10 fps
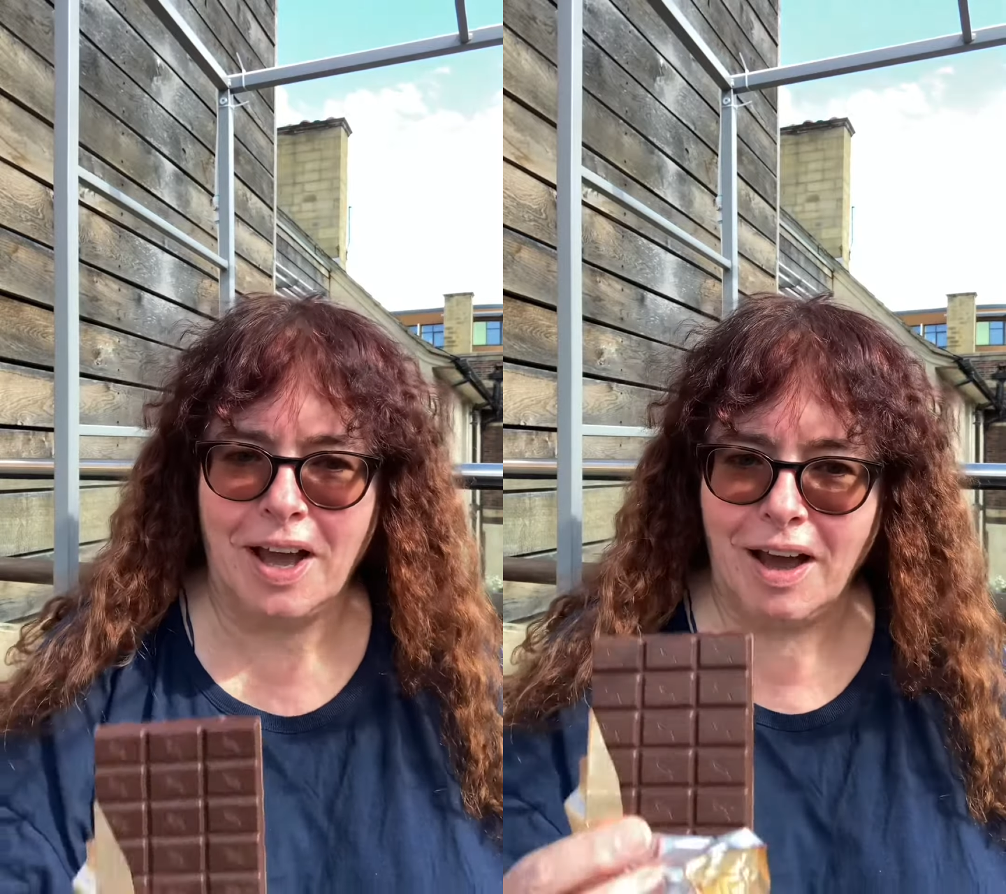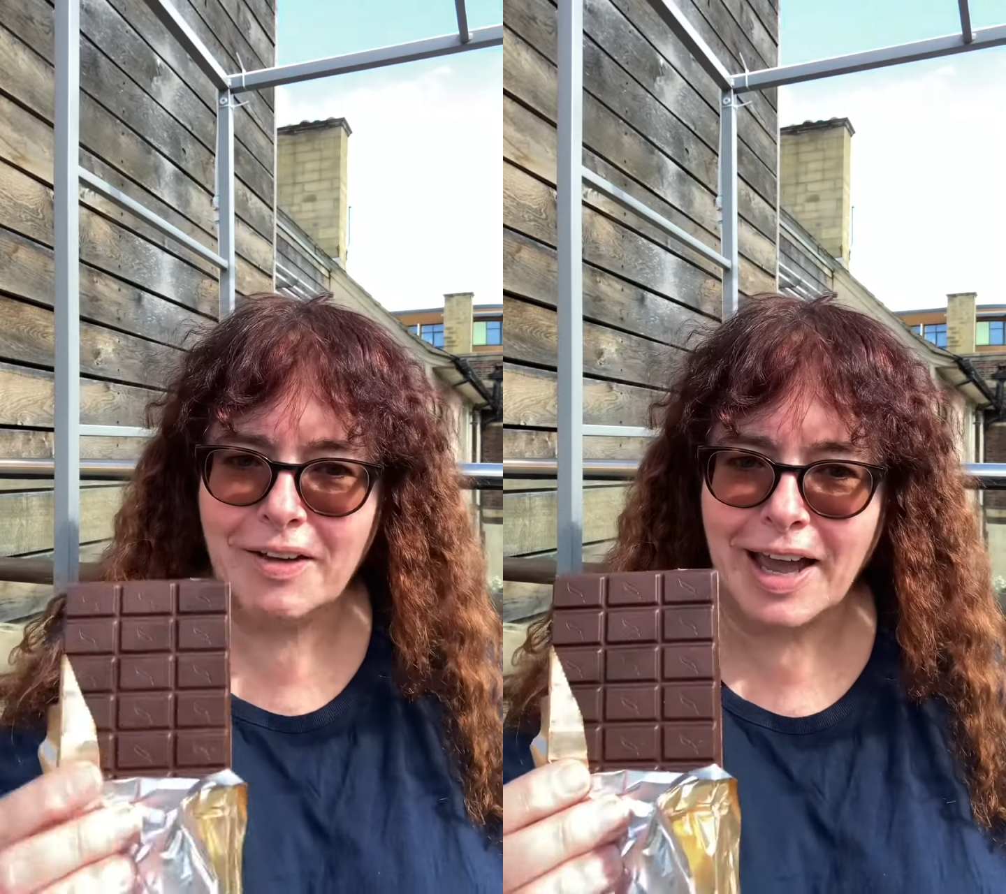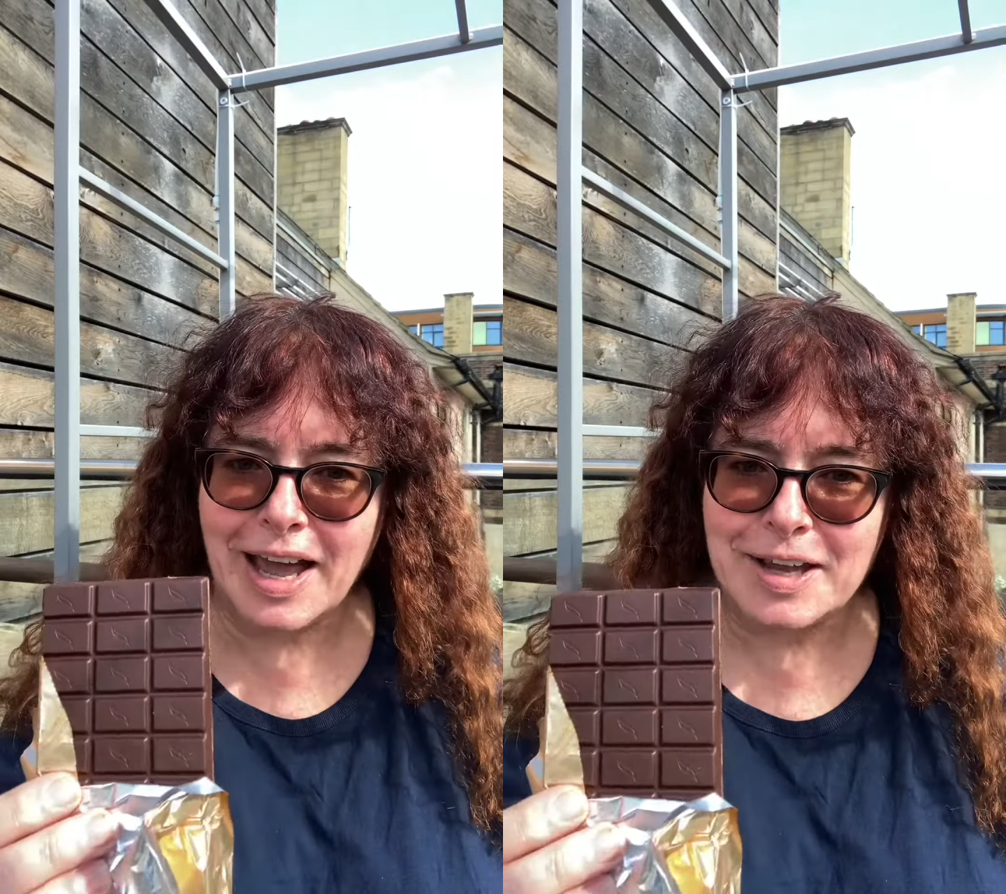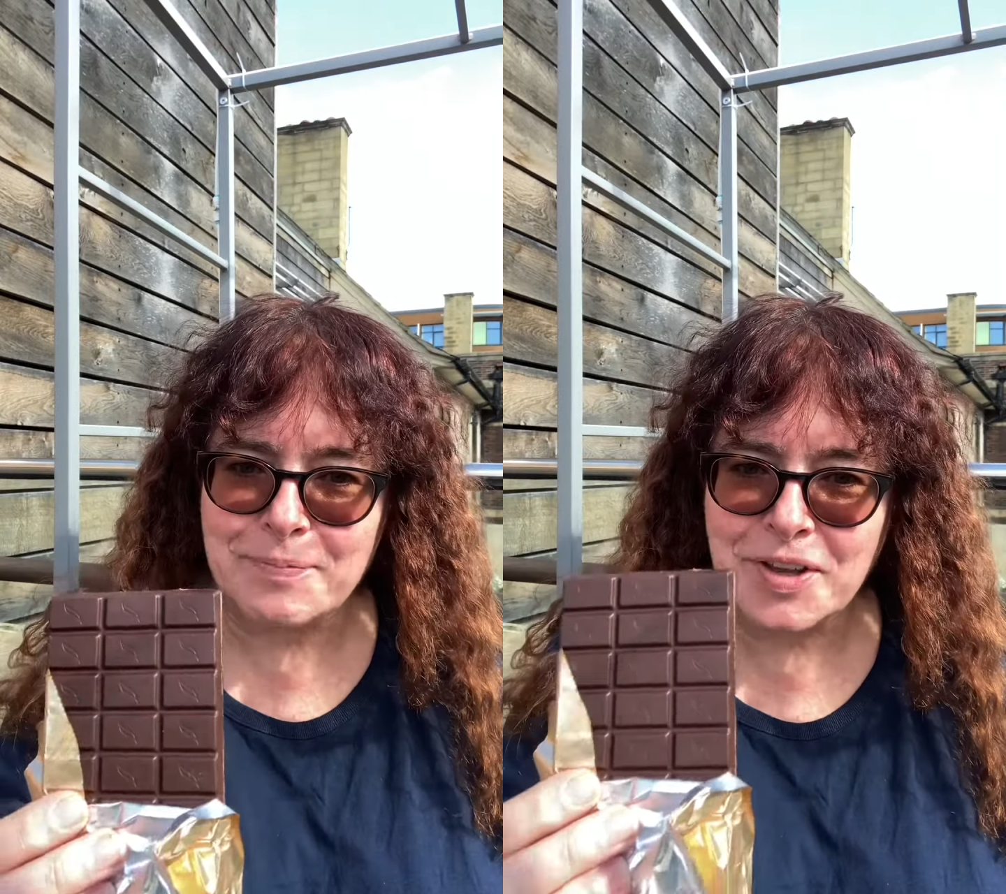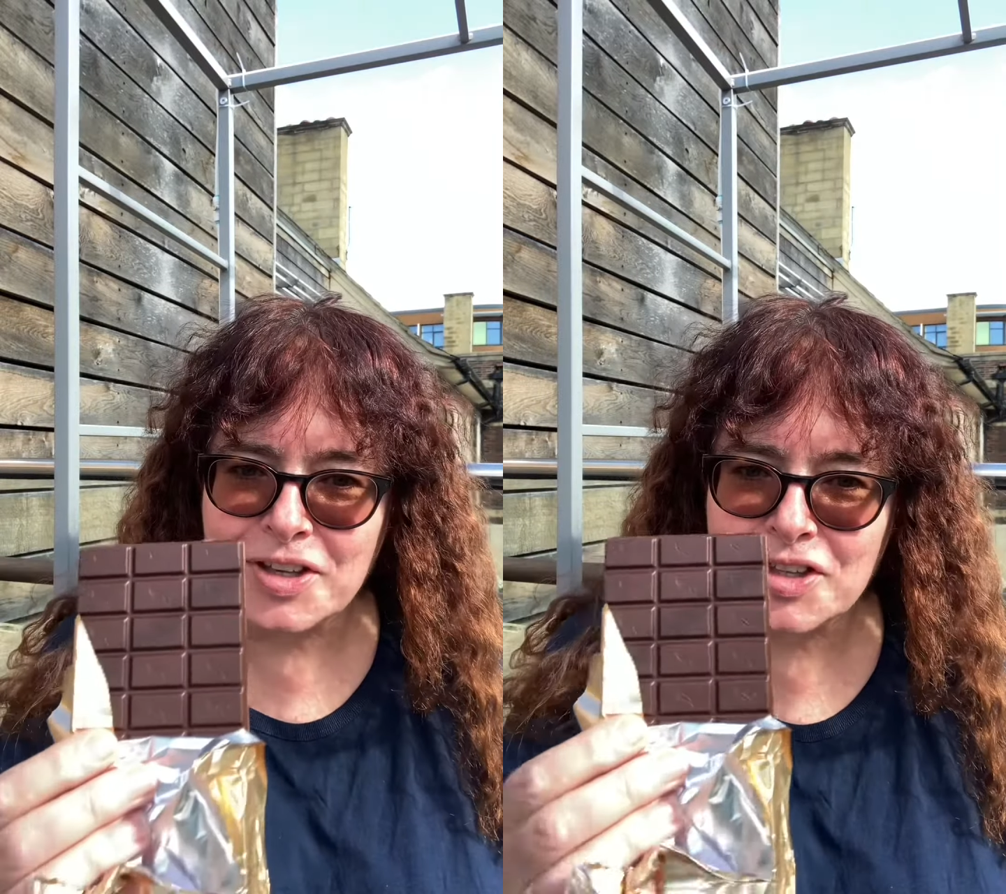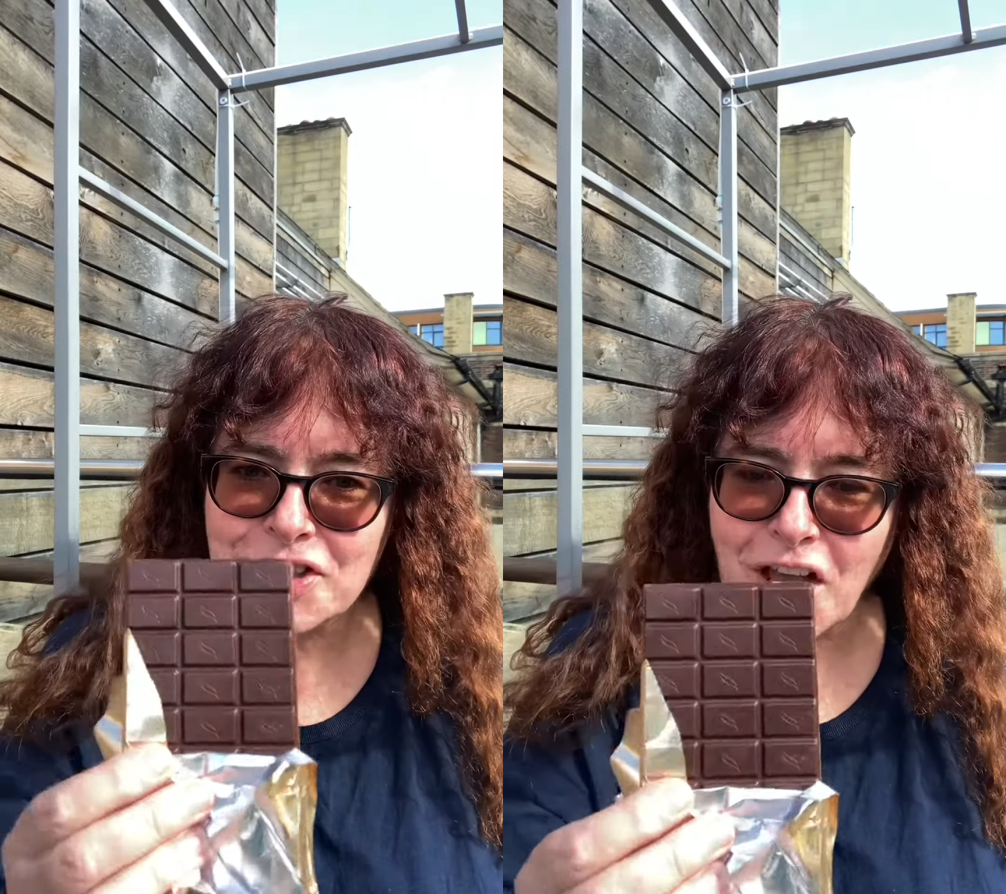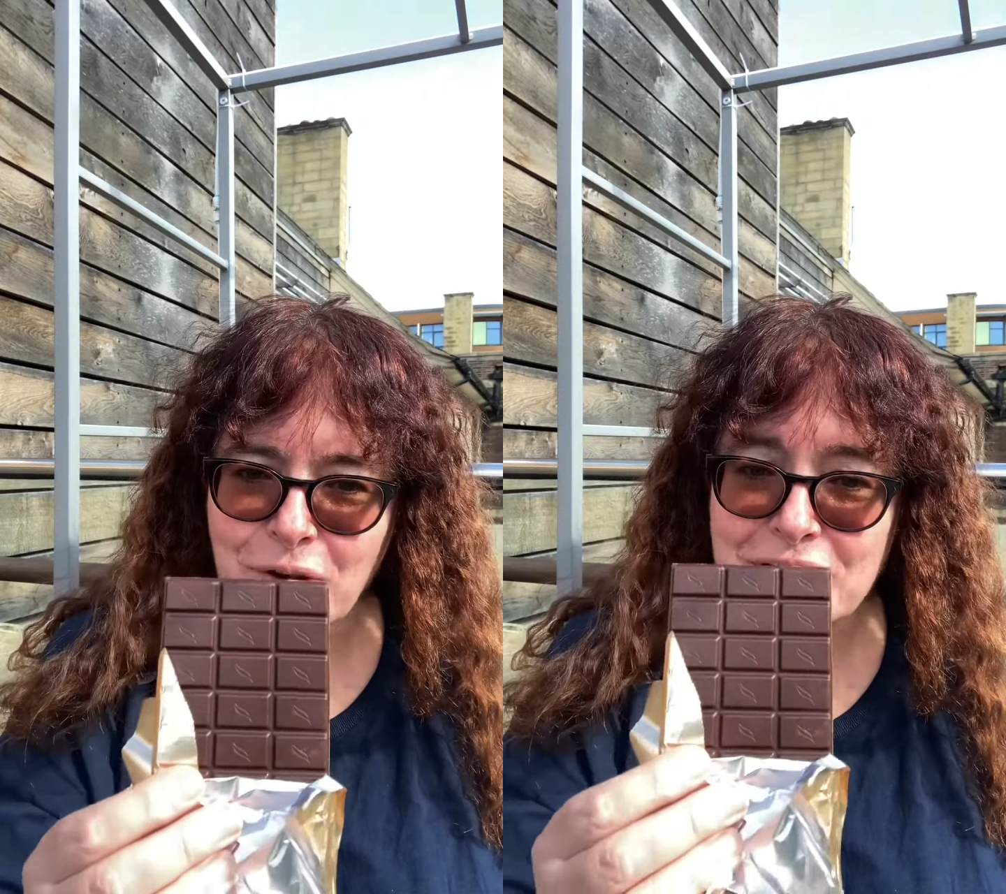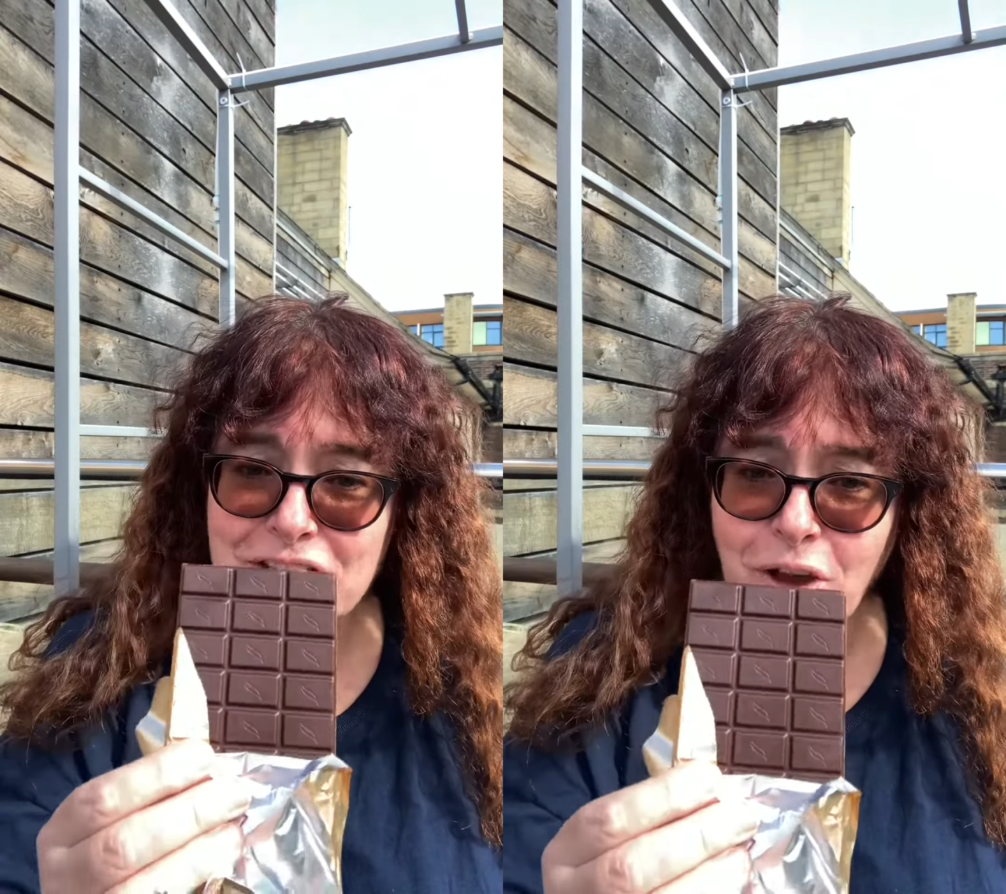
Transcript: Okay, so it is